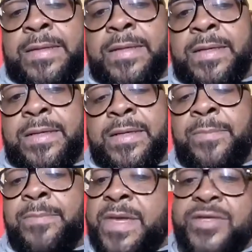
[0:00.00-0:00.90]
And I
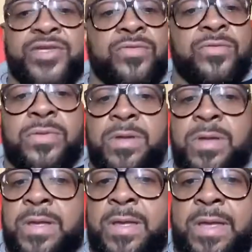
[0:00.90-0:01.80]
miss you.
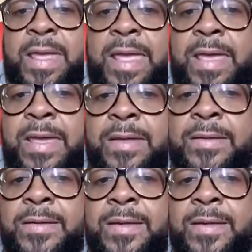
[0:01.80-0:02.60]
And